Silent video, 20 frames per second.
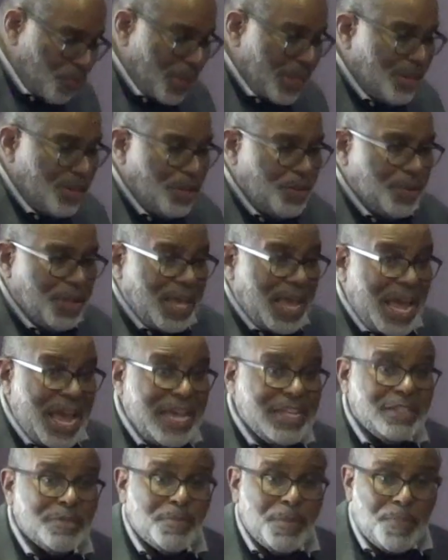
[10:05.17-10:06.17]
They knew they
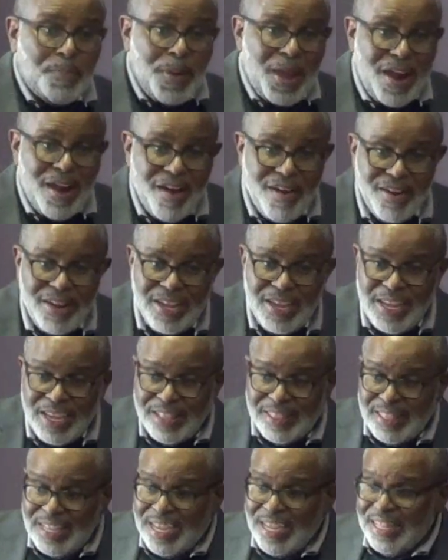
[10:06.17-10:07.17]
had to prepare.
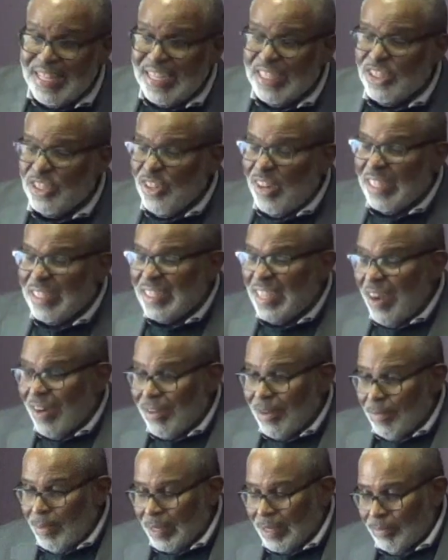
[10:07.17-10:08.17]
Then they start
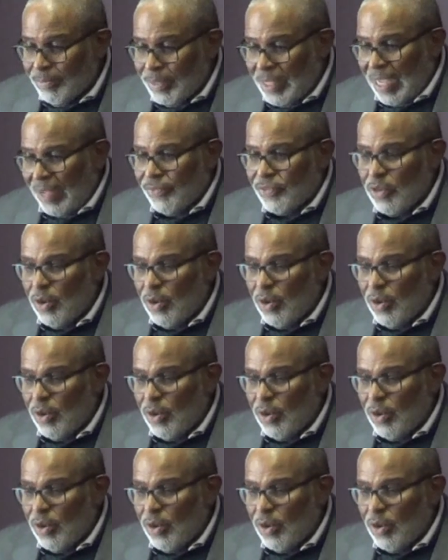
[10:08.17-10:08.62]
talking among themselves.